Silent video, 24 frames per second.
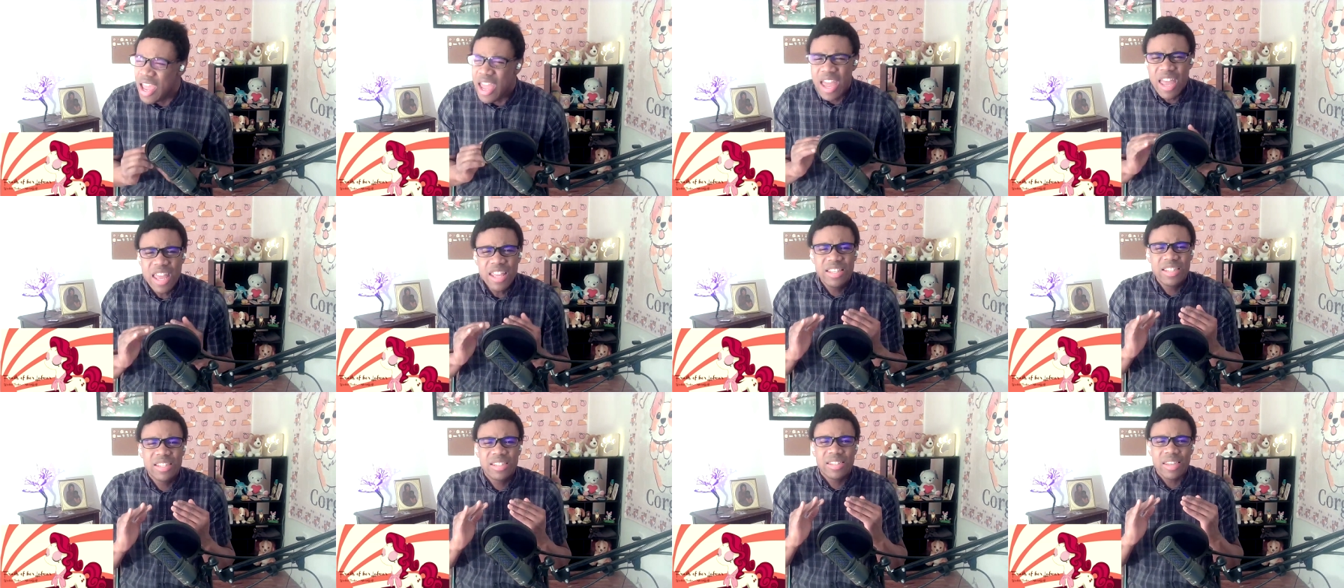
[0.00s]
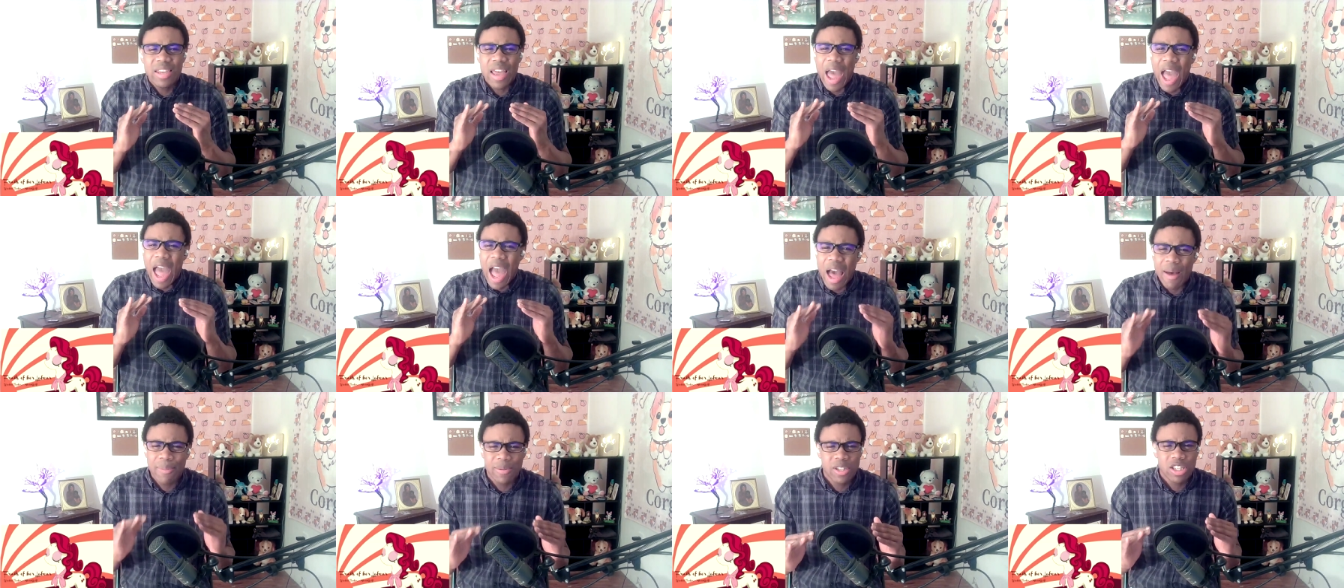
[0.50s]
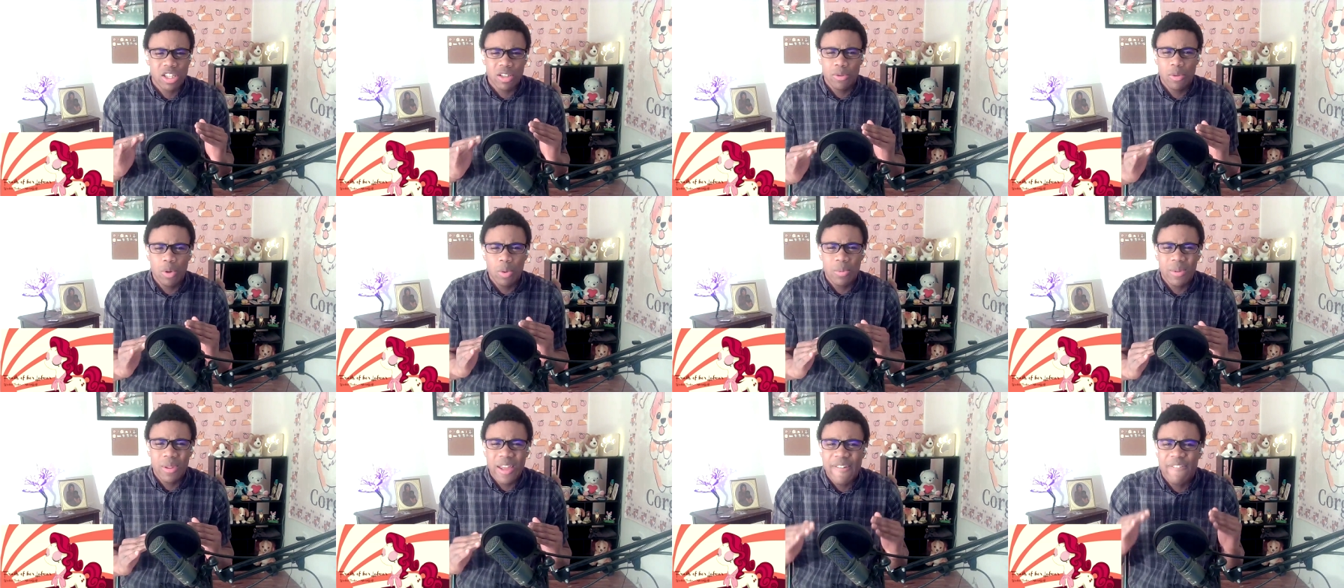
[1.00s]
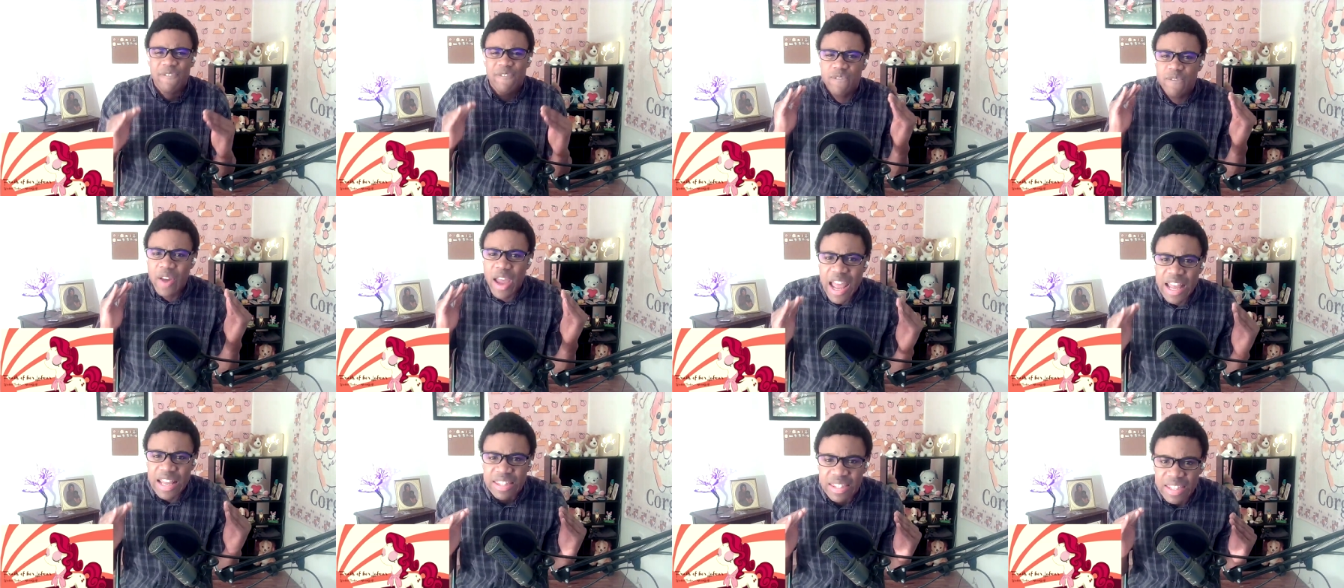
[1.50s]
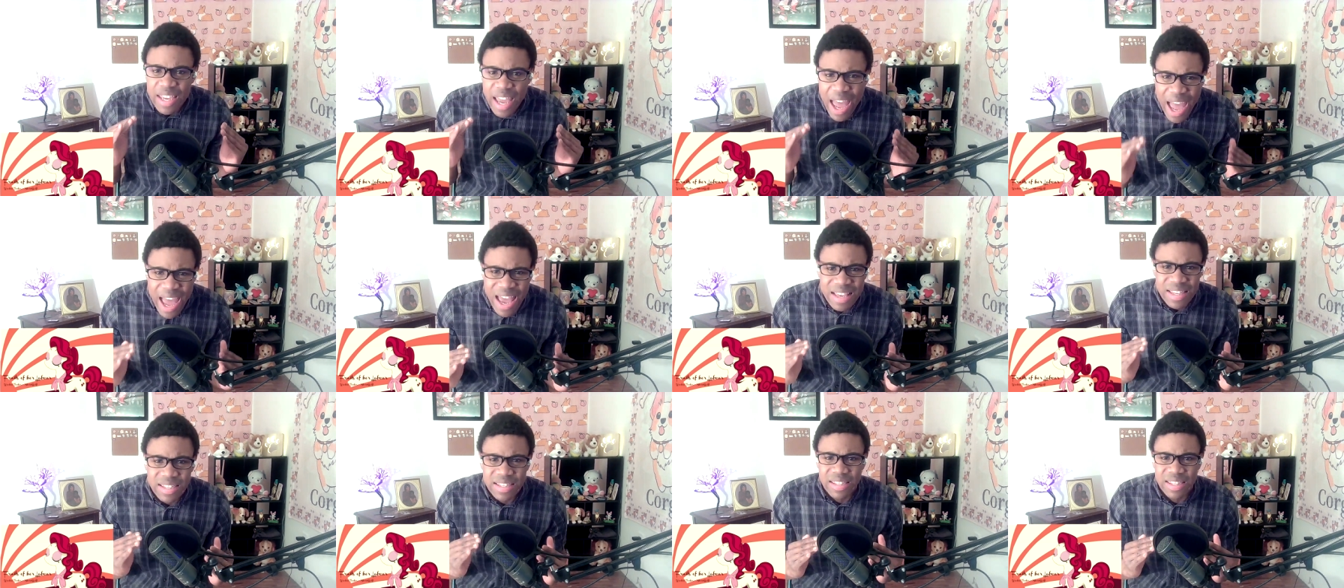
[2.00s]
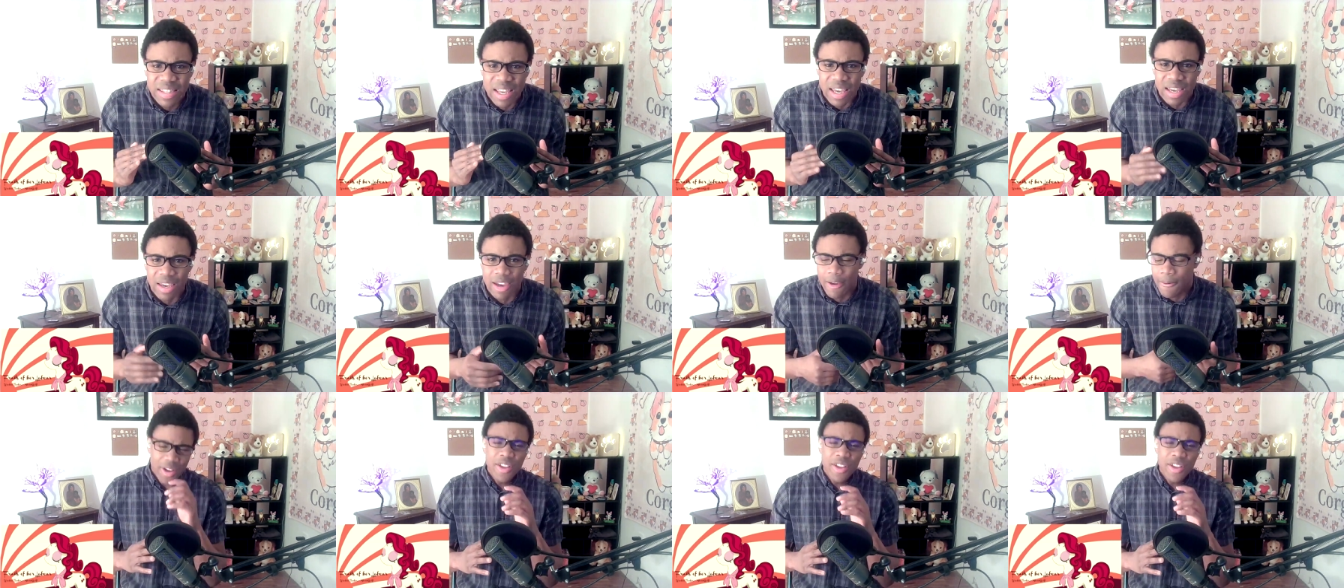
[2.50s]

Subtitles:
it's absolutely fantastic.